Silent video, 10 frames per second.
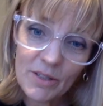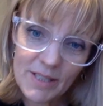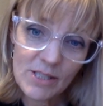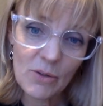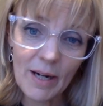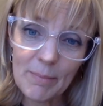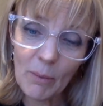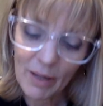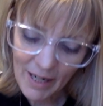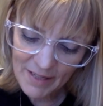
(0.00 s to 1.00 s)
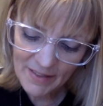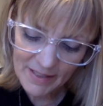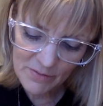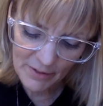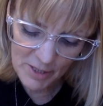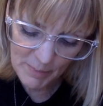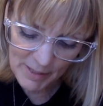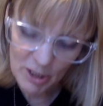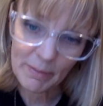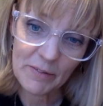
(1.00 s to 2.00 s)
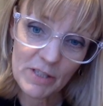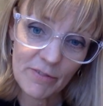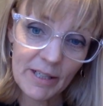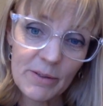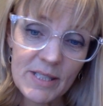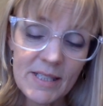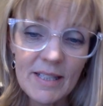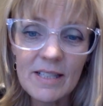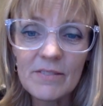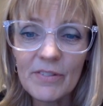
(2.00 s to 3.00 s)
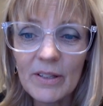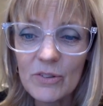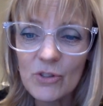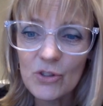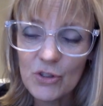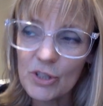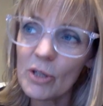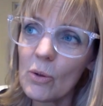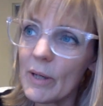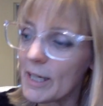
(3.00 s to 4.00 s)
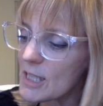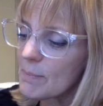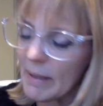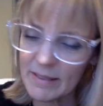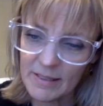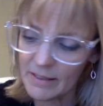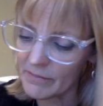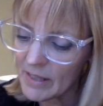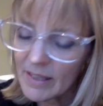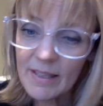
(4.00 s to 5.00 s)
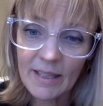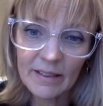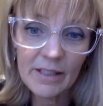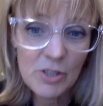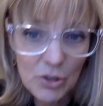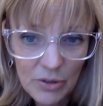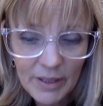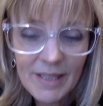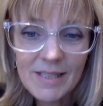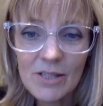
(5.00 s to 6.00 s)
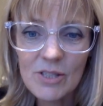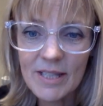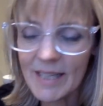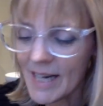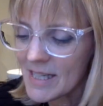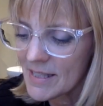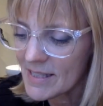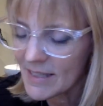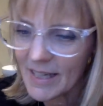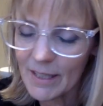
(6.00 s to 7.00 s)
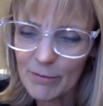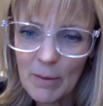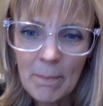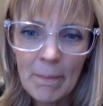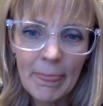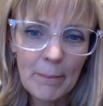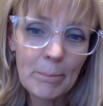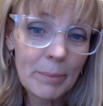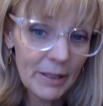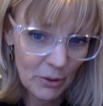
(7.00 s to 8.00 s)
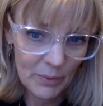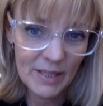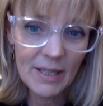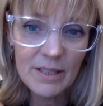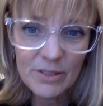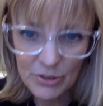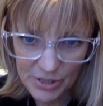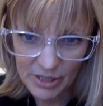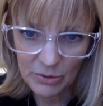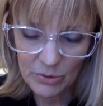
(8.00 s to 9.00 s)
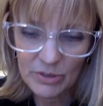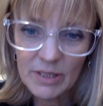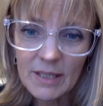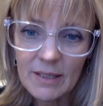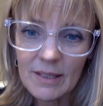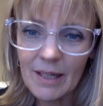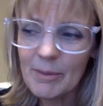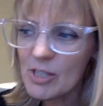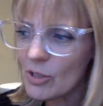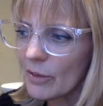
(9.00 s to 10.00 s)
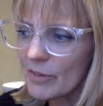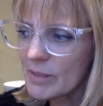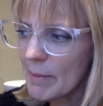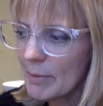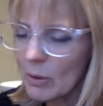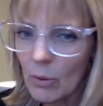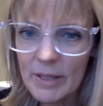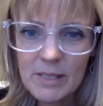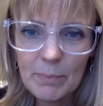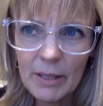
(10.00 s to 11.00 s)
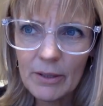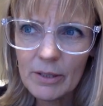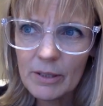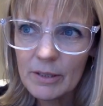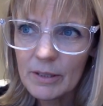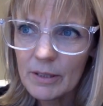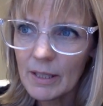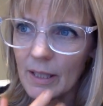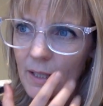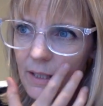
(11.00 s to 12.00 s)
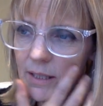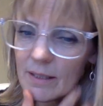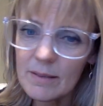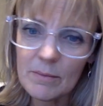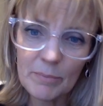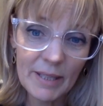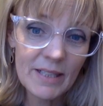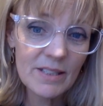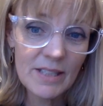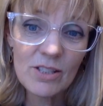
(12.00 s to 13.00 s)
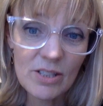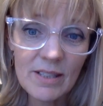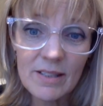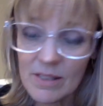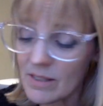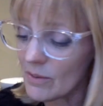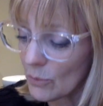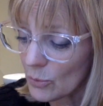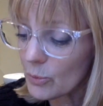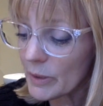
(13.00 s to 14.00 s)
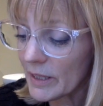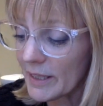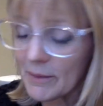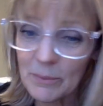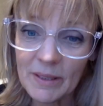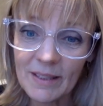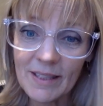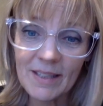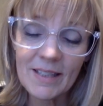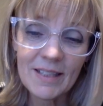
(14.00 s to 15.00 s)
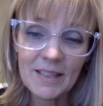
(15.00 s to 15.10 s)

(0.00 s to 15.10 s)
hard to describe, but what I think is very special about this fragrance is that it feels so expensive and luxurious. There's it has this kind of buttery undertone. I'm not sure if it's maybe orris butter, uh, but it just is really, really.